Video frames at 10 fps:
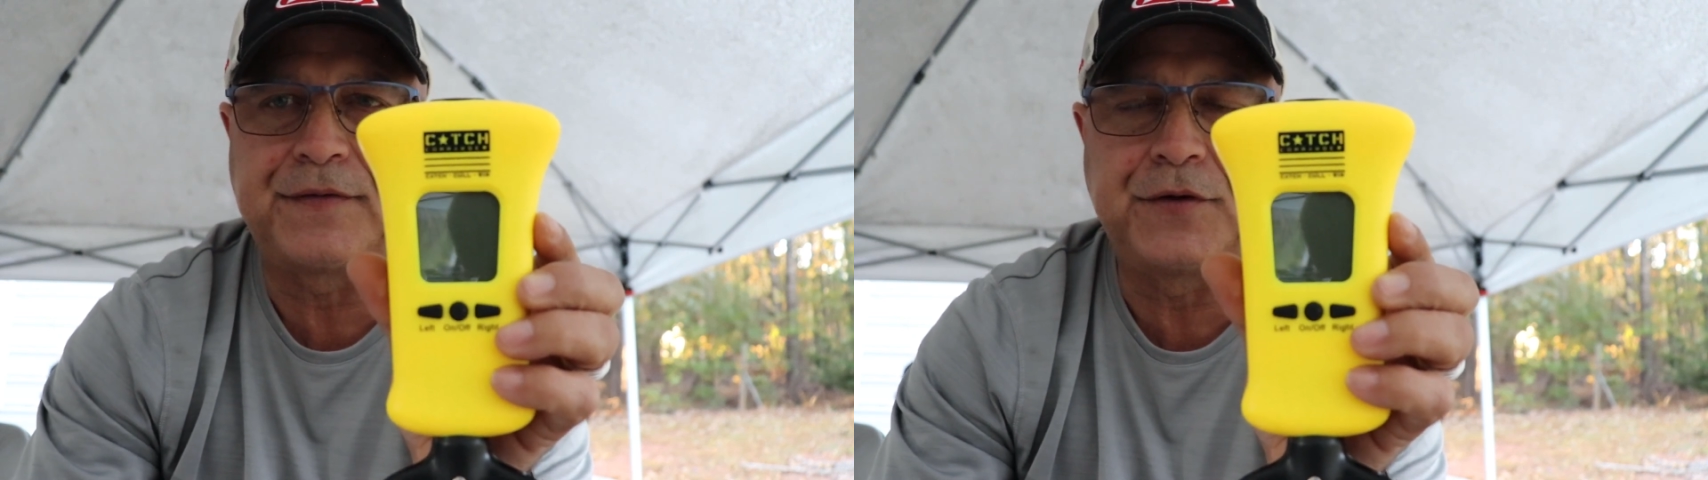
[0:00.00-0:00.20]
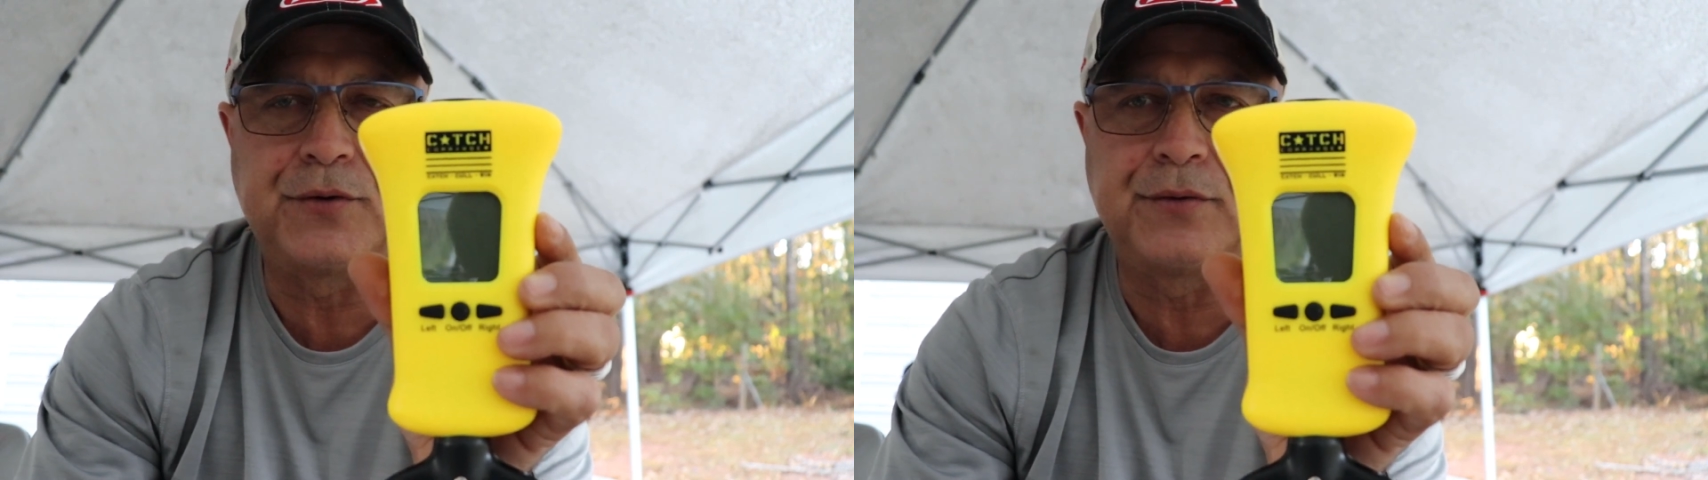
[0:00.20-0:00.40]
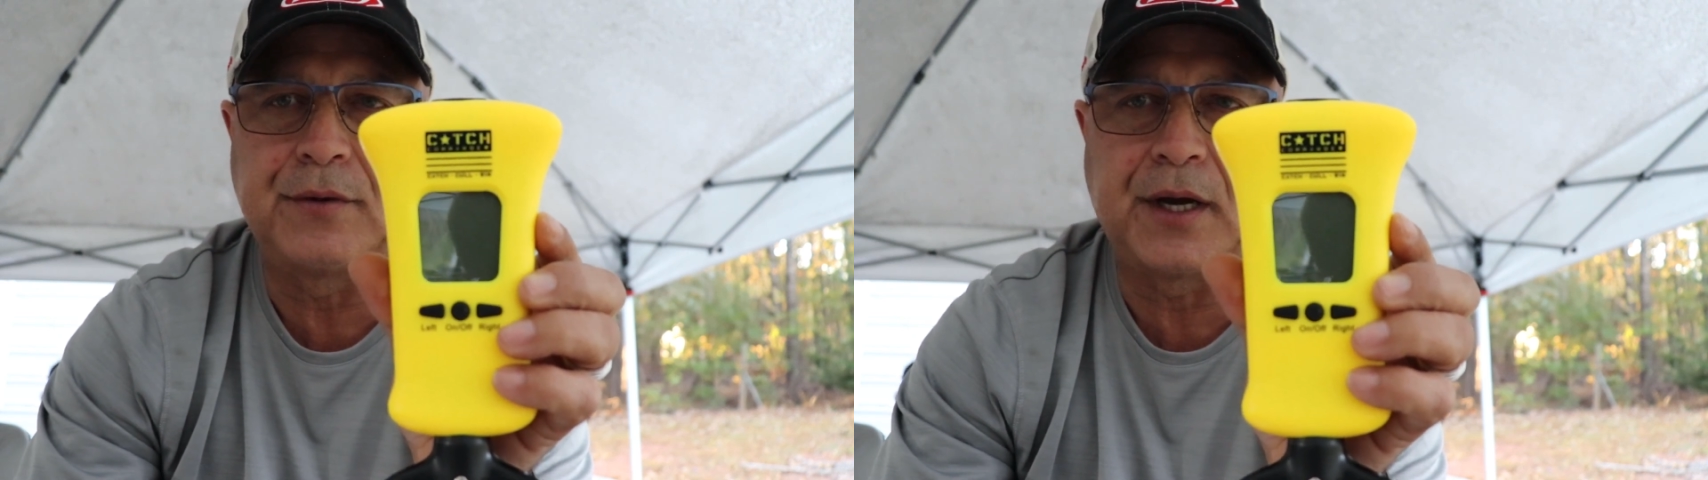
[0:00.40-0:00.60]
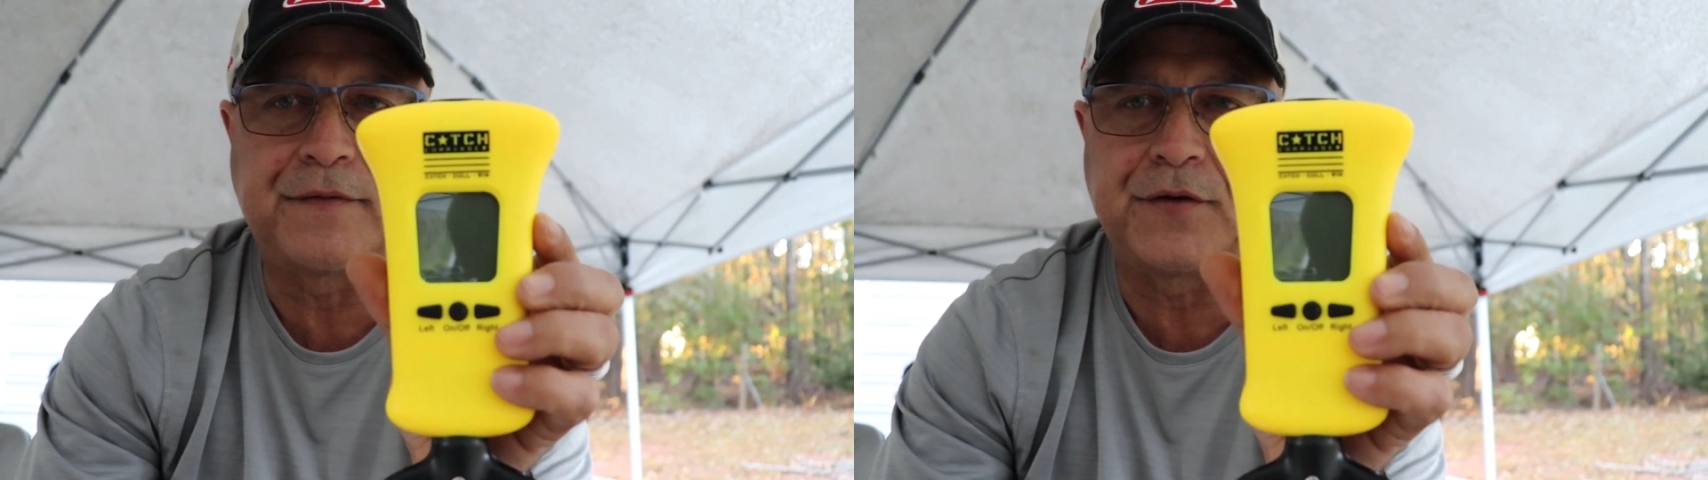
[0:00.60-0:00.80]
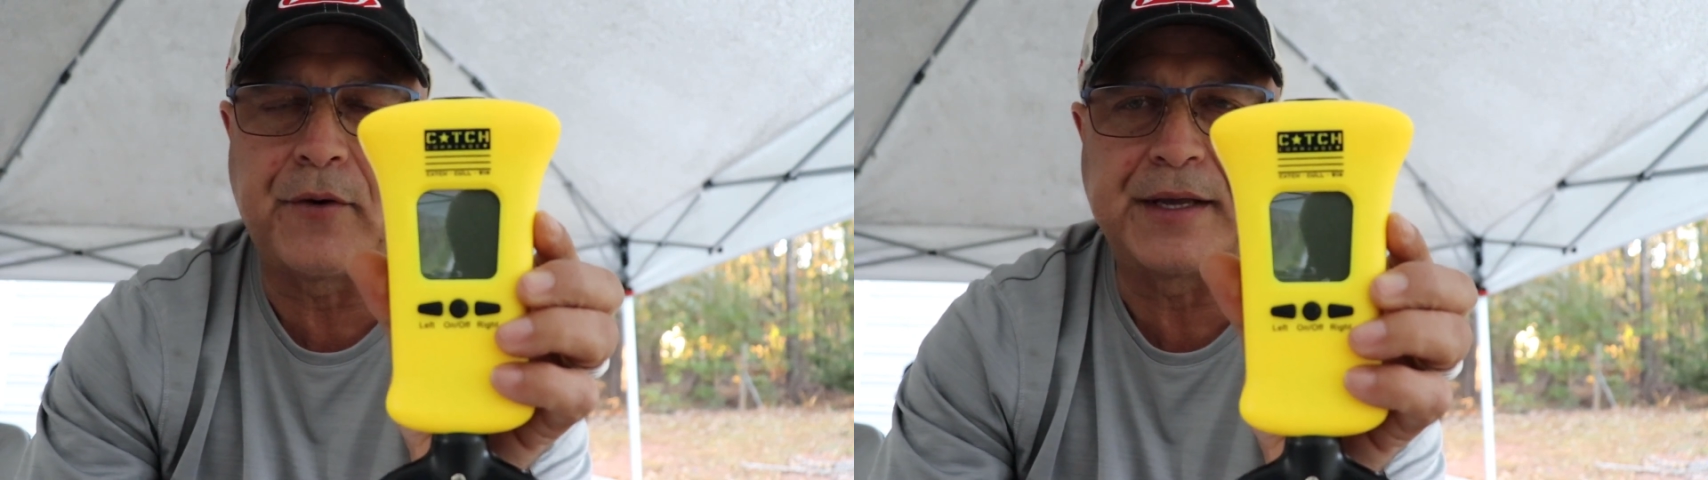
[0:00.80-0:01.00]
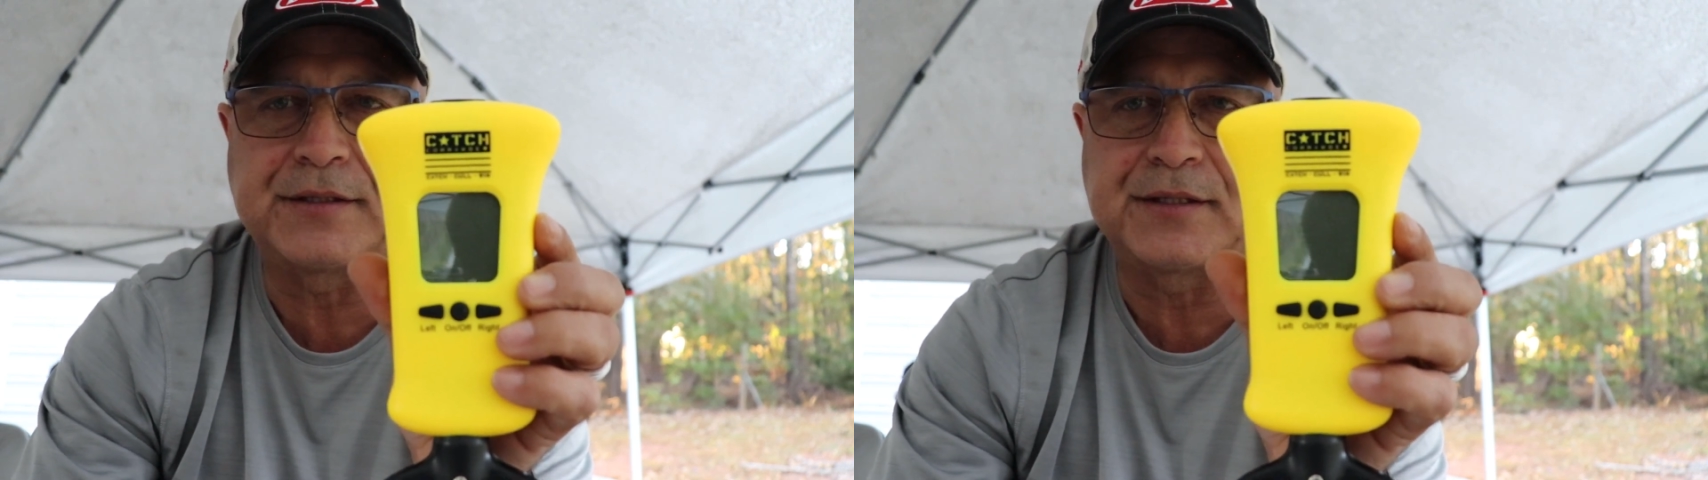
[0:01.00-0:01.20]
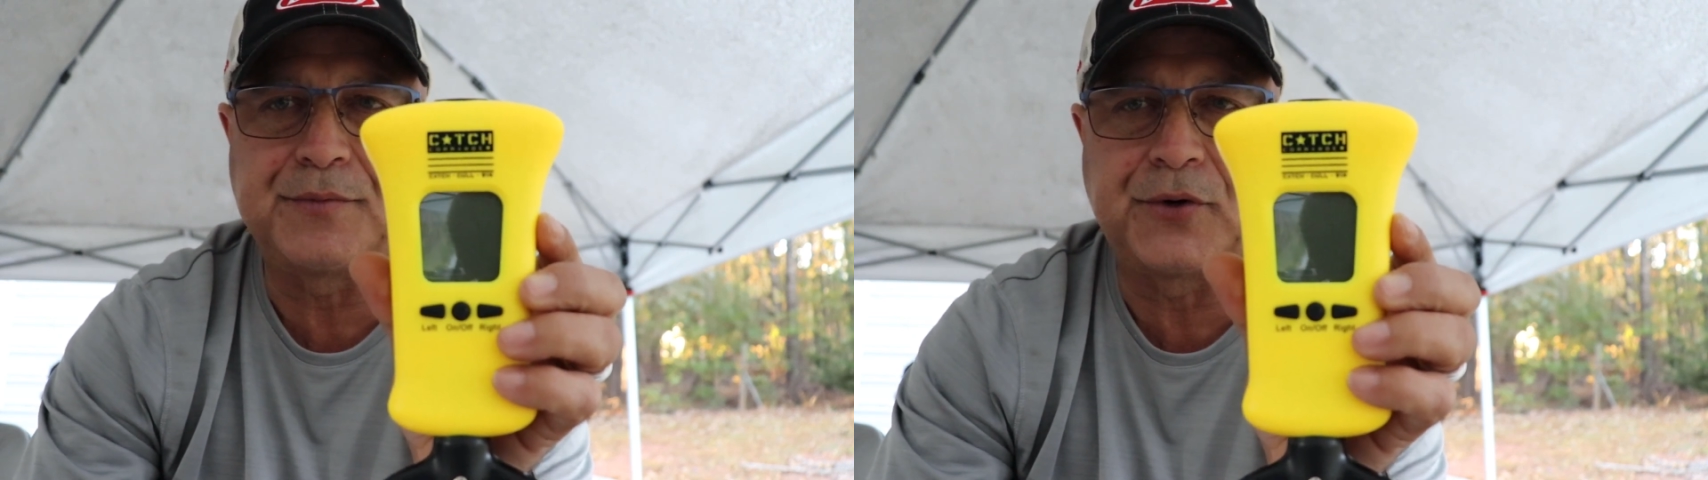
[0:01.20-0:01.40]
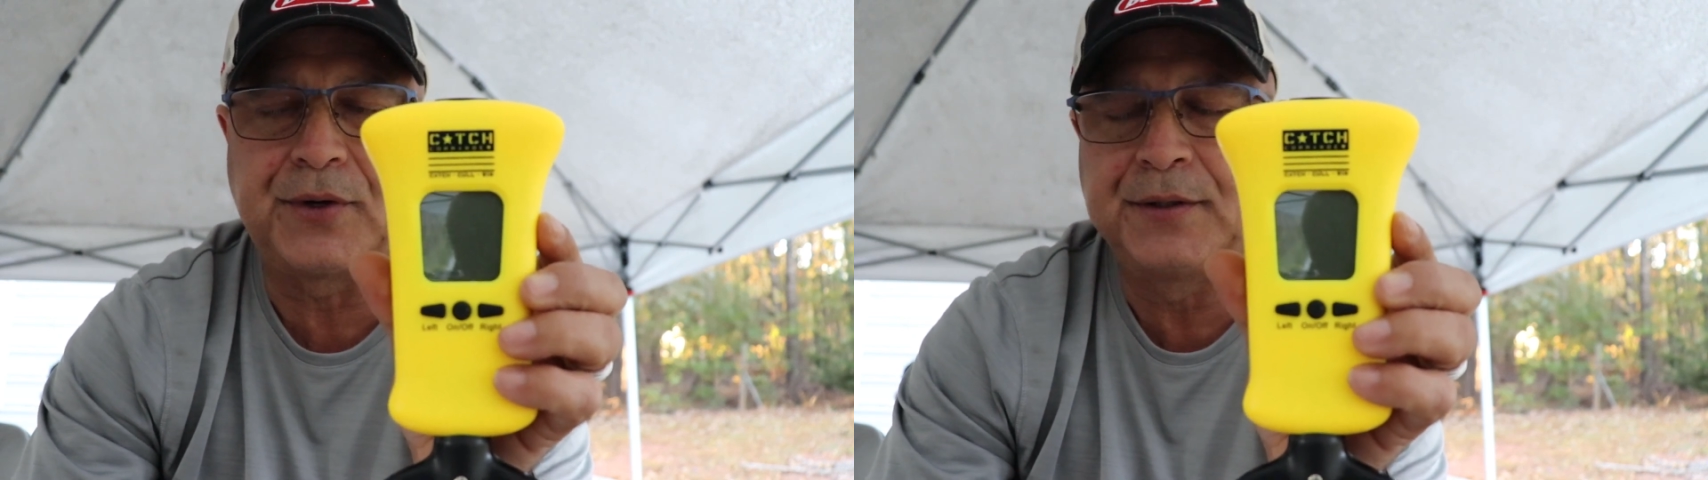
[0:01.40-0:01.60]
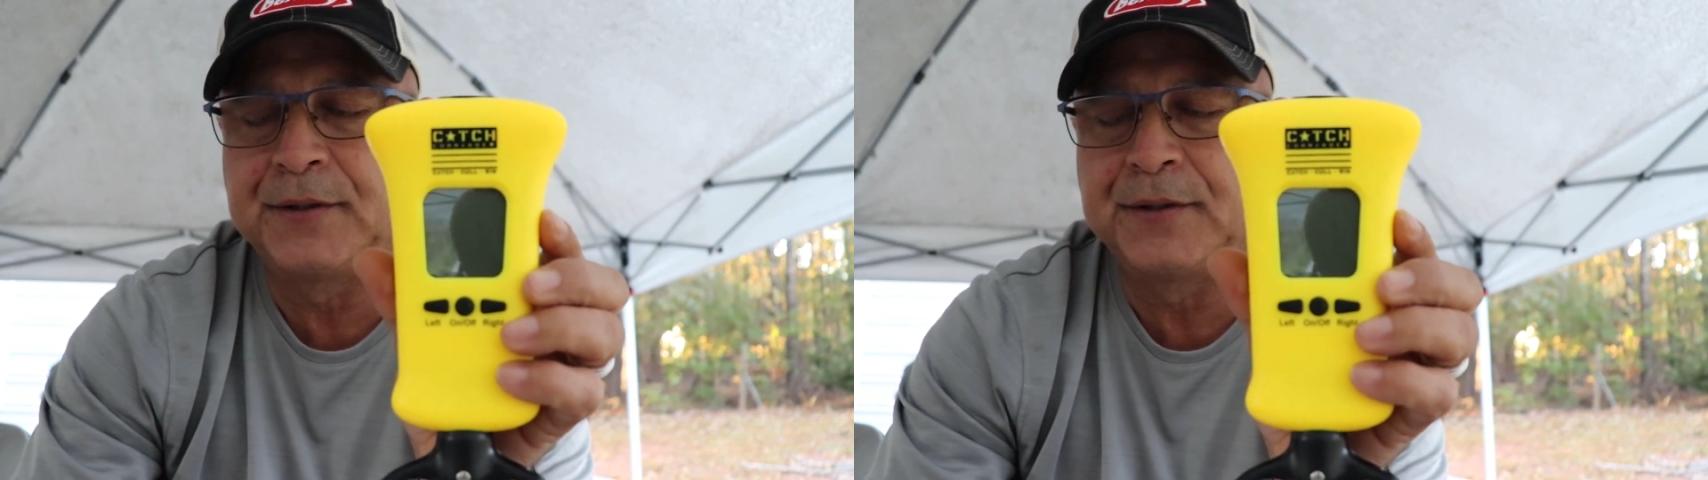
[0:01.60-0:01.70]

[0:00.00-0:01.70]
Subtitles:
few ounces more.